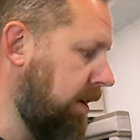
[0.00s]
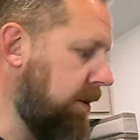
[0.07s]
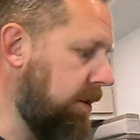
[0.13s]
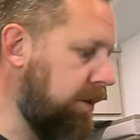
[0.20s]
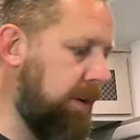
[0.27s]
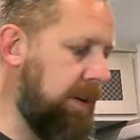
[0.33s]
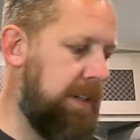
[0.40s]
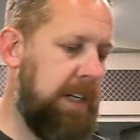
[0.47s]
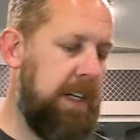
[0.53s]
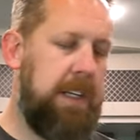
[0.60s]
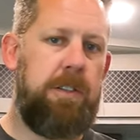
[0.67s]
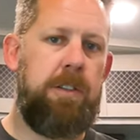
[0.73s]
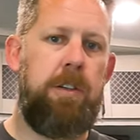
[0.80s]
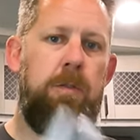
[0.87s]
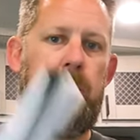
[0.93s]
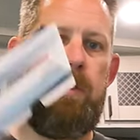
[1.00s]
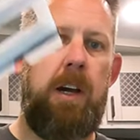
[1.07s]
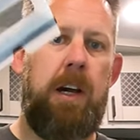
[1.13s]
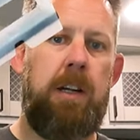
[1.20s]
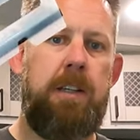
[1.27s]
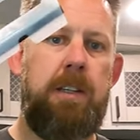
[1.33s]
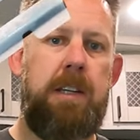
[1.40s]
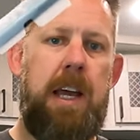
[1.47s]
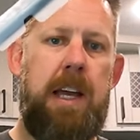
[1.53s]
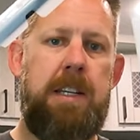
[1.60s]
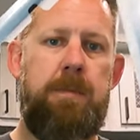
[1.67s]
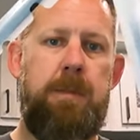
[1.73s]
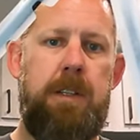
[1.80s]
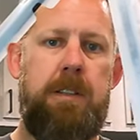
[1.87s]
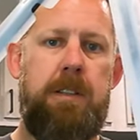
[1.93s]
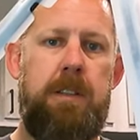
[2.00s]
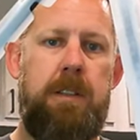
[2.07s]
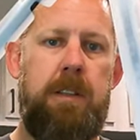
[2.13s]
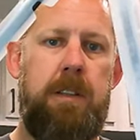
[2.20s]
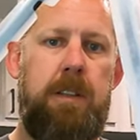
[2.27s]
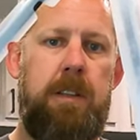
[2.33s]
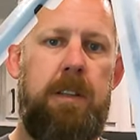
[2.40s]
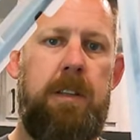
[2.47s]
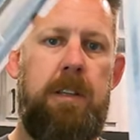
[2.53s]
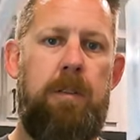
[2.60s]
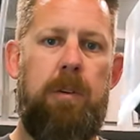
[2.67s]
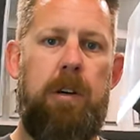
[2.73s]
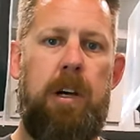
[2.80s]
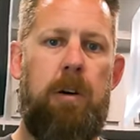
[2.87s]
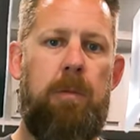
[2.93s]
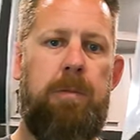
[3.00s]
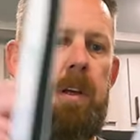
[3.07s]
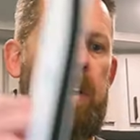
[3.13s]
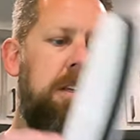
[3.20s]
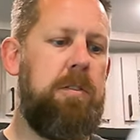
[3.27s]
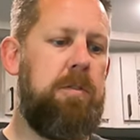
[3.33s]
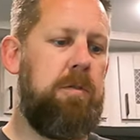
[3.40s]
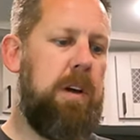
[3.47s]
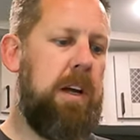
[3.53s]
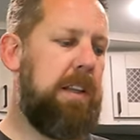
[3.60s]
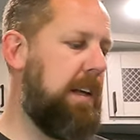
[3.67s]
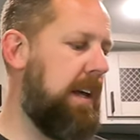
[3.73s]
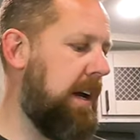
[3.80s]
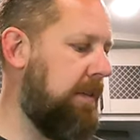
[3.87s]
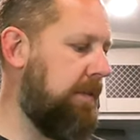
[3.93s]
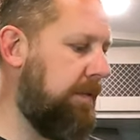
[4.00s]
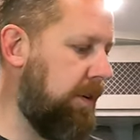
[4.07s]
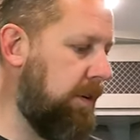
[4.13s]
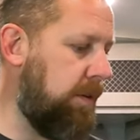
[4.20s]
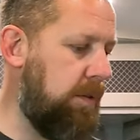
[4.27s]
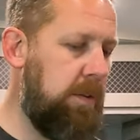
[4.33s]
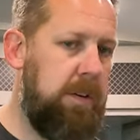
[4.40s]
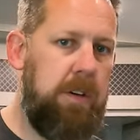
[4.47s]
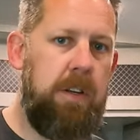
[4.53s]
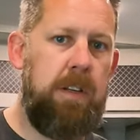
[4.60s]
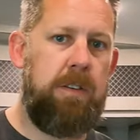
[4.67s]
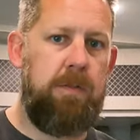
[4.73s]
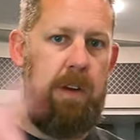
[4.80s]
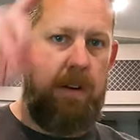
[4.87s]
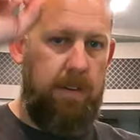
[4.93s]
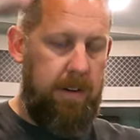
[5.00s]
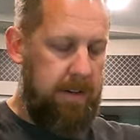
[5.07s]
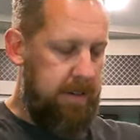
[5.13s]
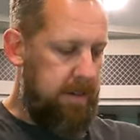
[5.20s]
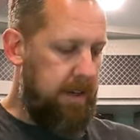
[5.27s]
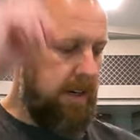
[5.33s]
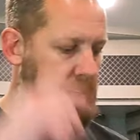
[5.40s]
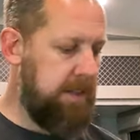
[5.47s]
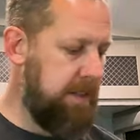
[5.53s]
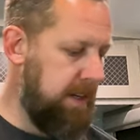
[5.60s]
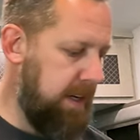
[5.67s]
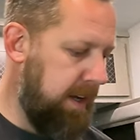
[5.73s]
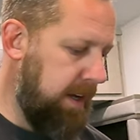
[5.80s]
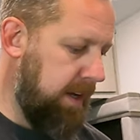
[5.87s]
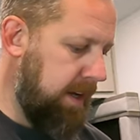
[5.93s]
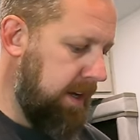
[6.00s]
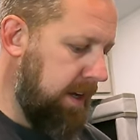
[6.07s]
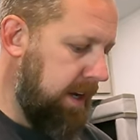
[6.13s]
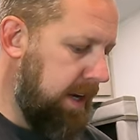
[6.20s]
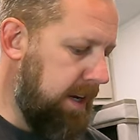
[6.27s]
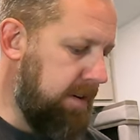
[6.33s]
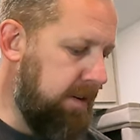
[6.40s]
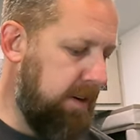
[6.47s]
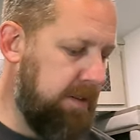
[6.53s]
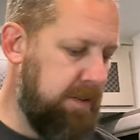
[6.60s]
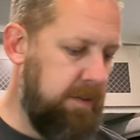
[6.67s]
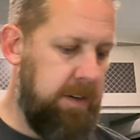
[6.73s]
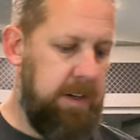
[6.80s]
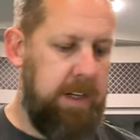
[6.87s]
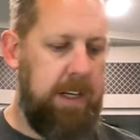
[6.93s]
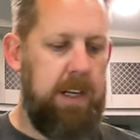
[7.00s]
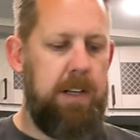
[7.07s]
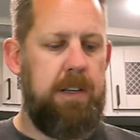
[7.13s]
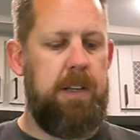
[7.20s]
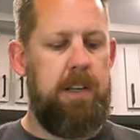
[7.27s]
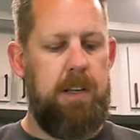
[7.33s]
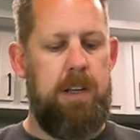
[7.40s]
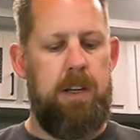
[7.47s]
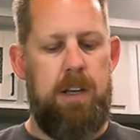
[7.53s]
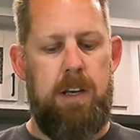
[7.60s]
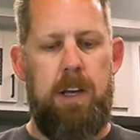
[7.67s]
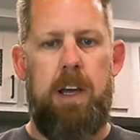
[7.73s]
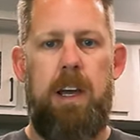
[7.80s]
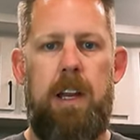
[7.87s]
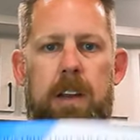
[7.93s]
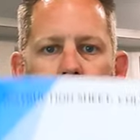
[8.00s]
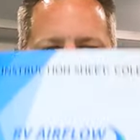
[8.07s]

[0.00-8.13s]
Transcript: You're going to get 2 duct attachments that will help direct the airflow directly into the ducts. And you're also going to get an